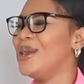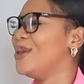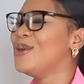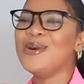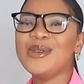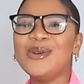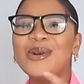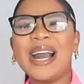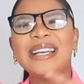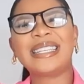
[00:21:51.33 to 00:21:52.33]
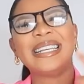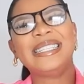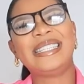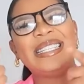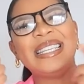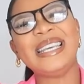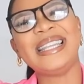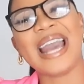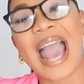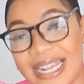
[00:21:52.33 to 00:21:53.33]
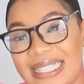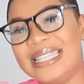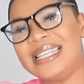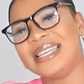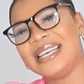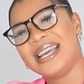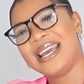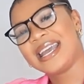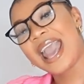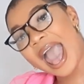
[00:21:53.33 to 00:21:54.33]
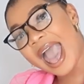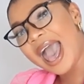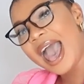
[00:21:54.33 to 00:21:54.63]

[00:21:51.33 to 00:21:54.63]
You guys can see that. Yeah?